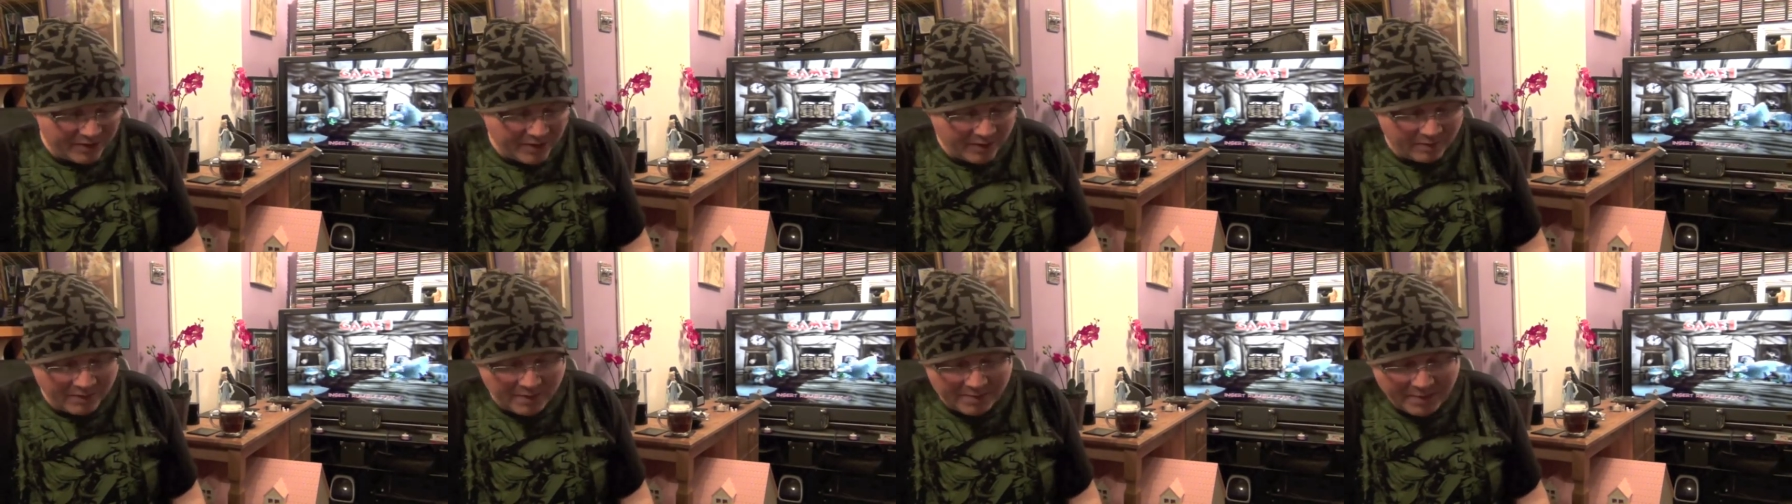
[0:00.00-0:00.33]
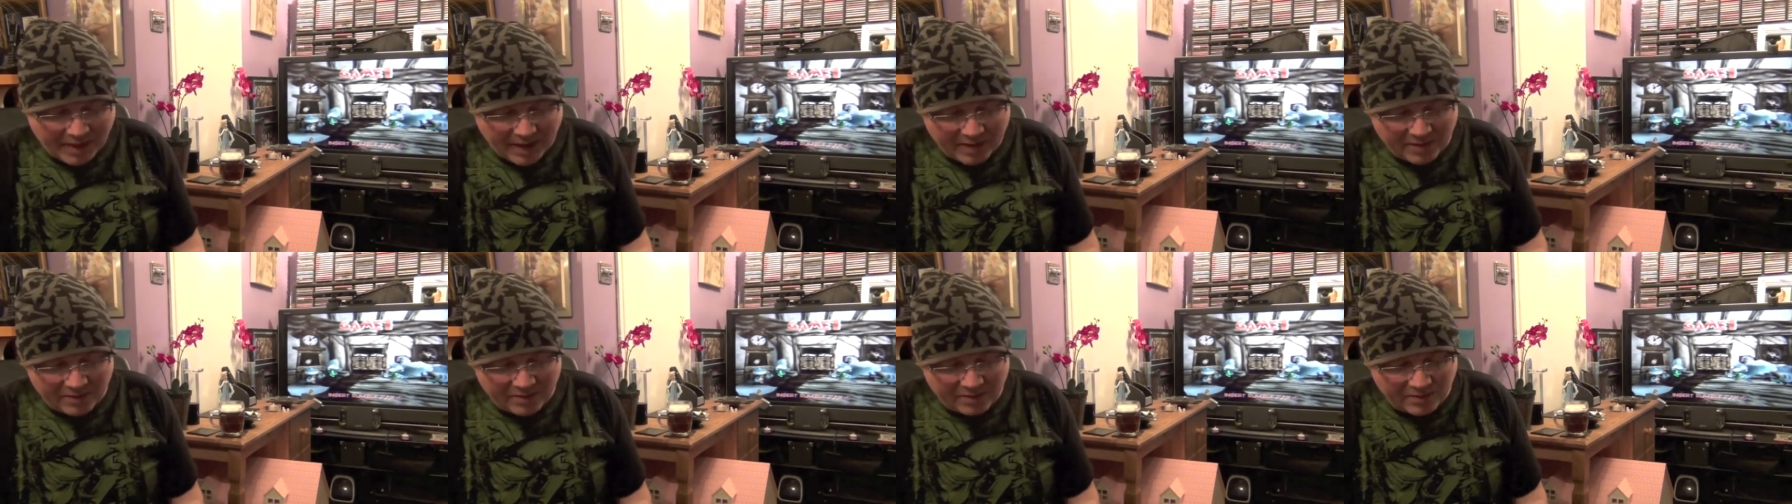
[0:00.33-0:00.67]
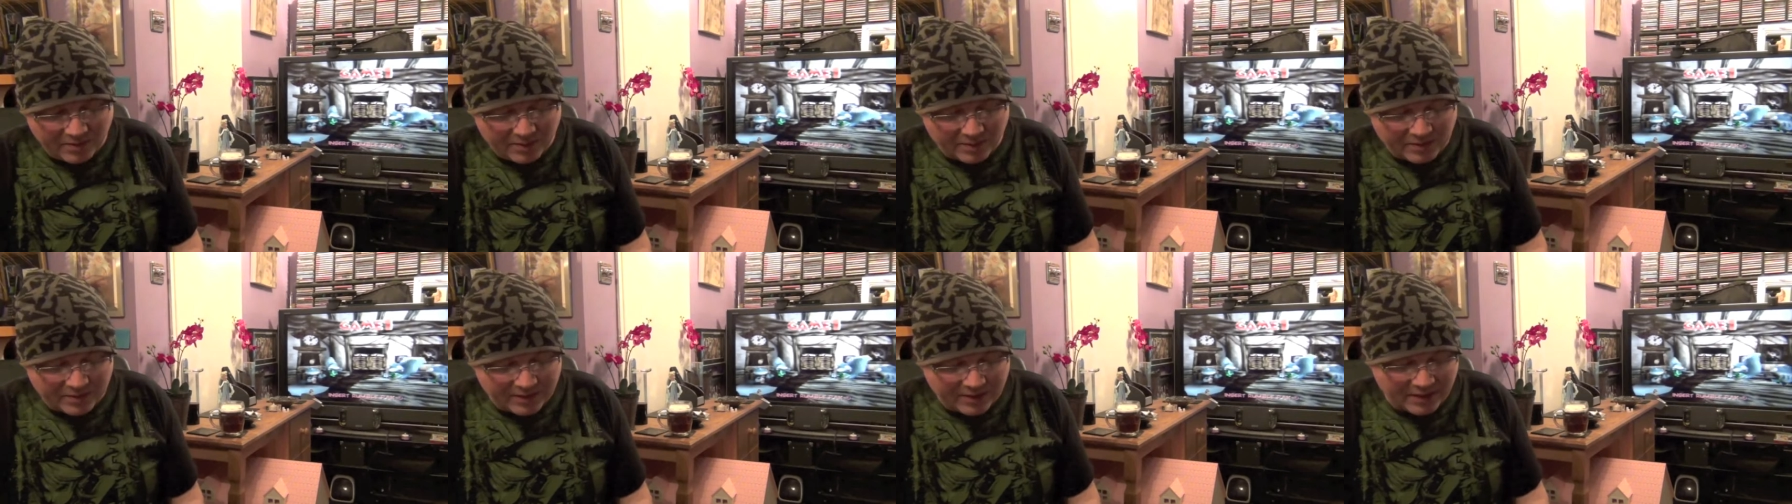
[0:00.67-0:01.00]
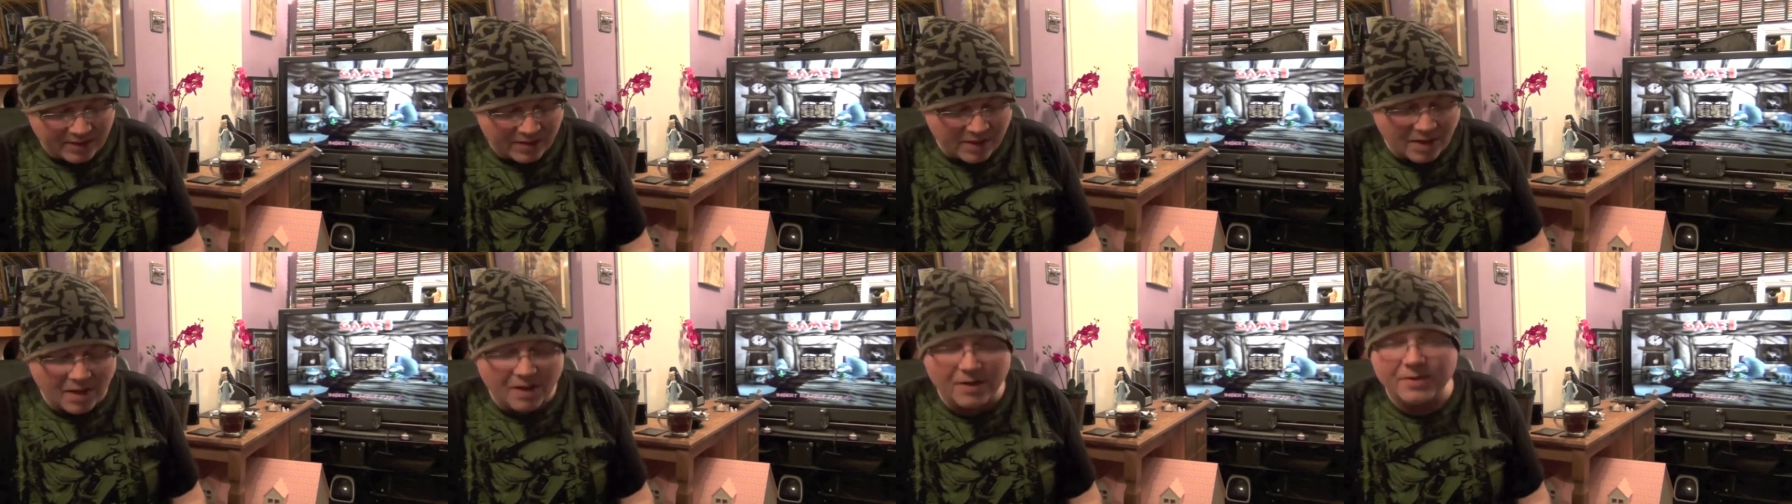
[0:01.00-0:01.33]
They've got the manuals and
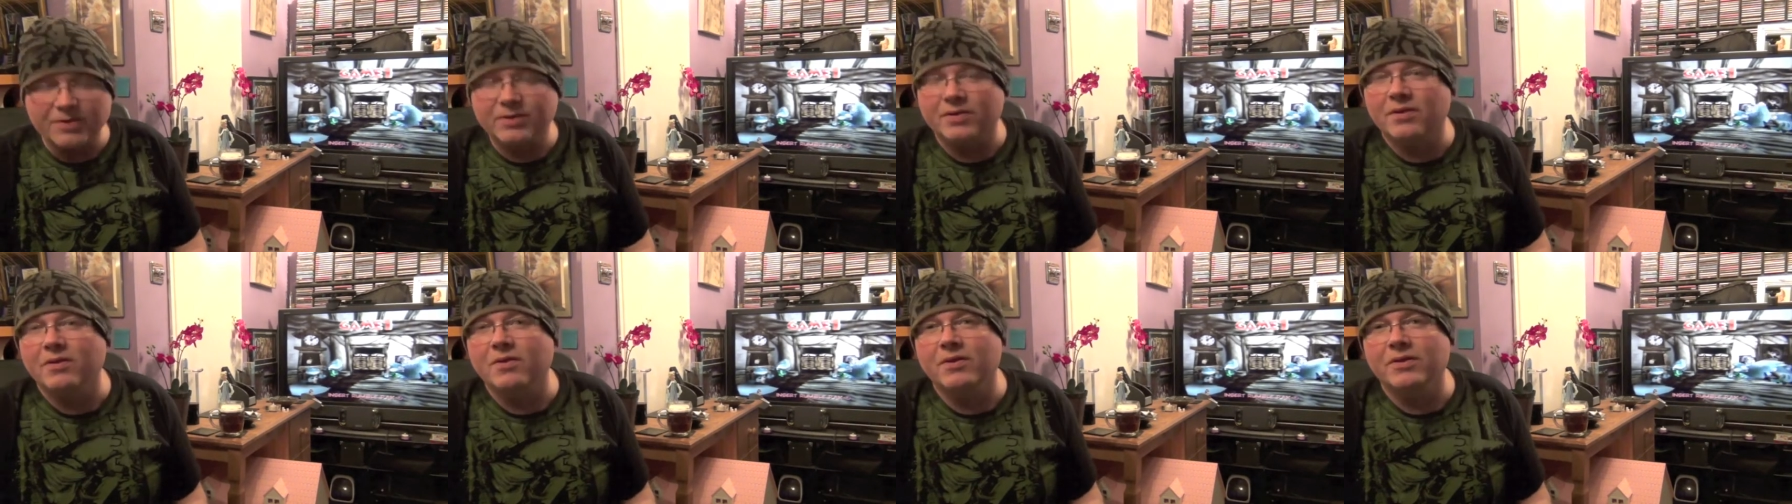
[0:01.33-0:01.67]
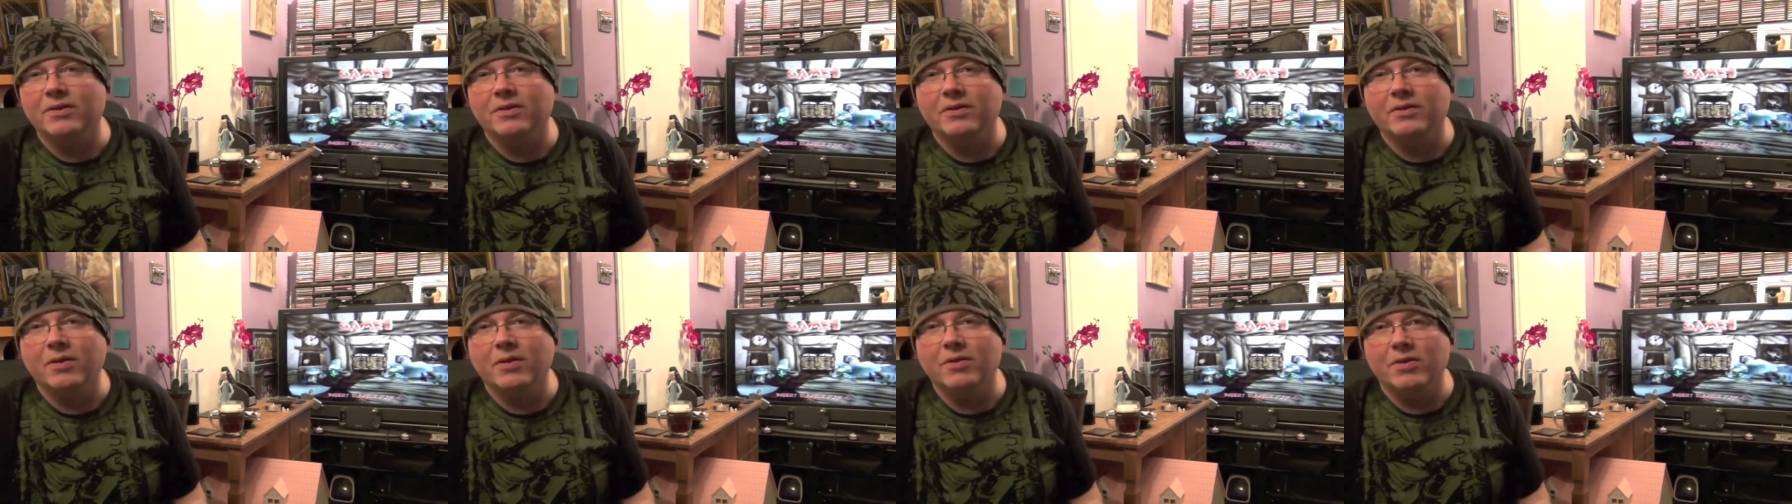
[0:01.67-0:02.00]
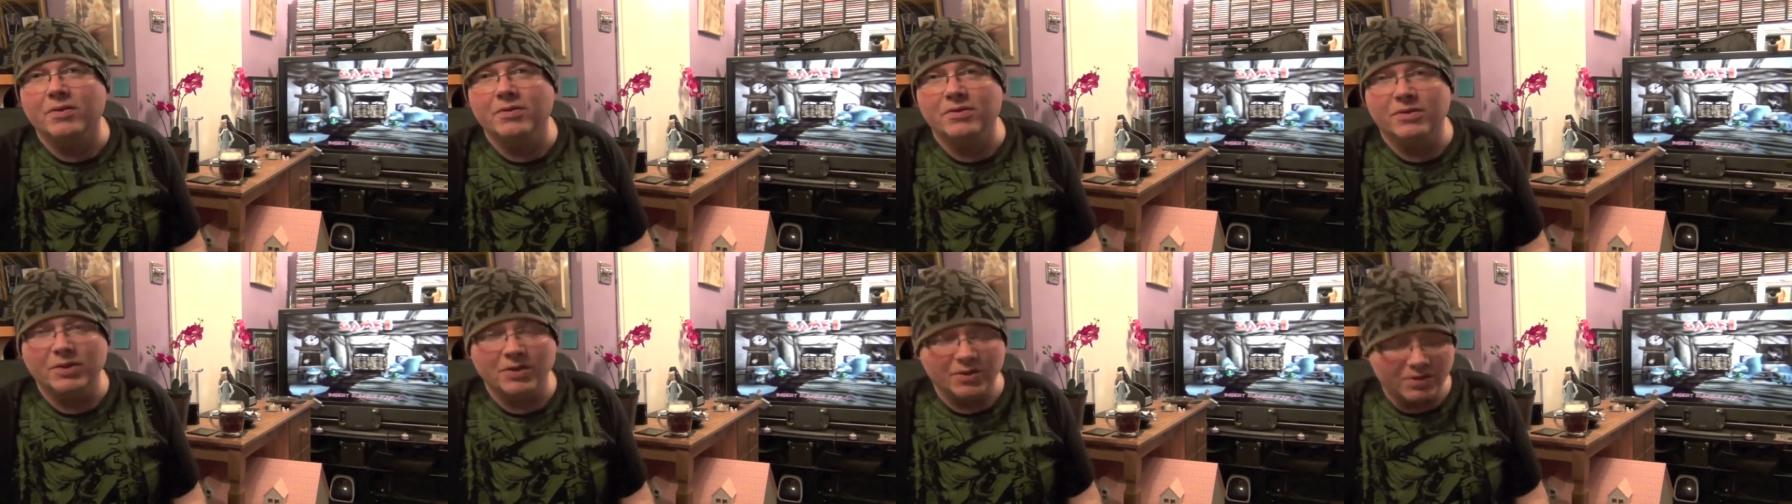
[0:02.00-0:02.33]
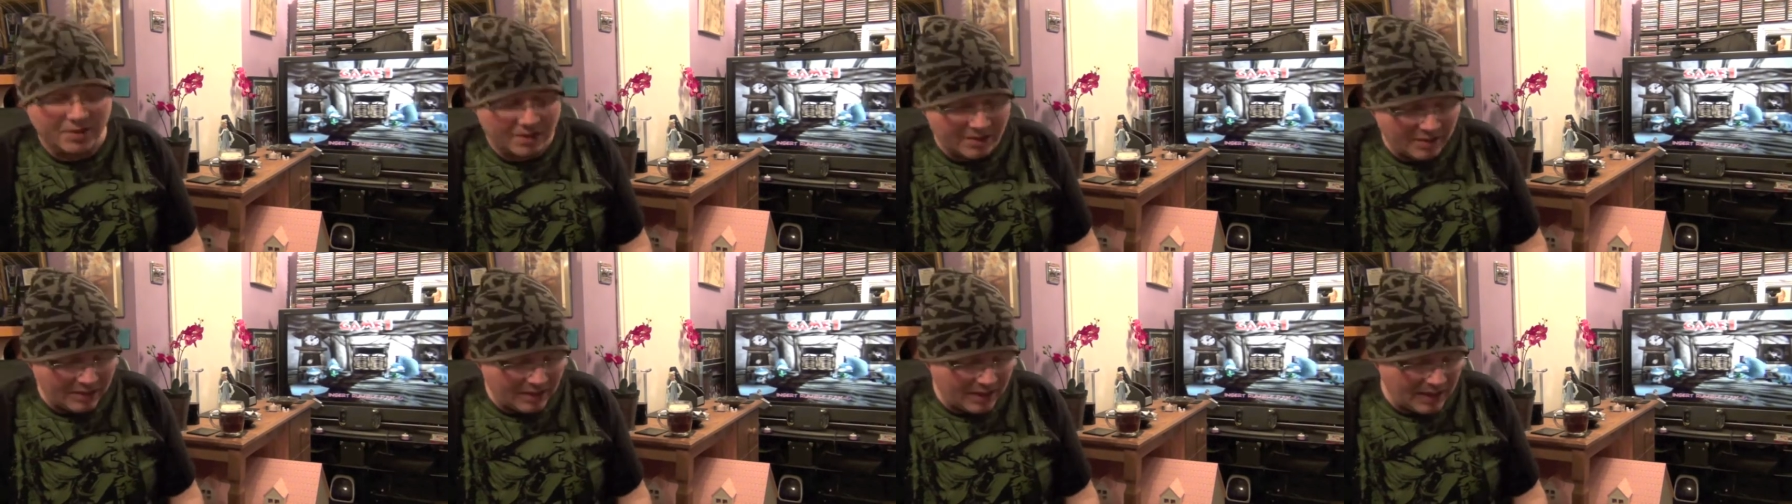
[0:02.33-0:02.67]
the carts are in good
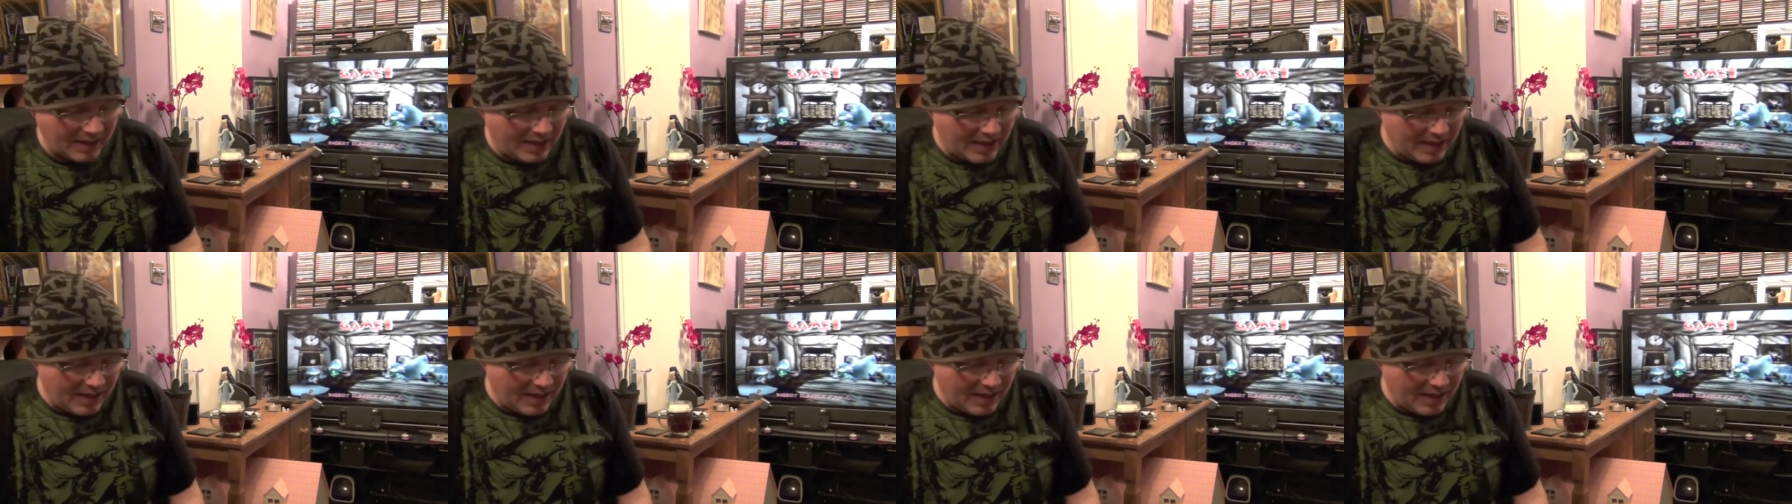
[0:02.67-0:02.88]
condition.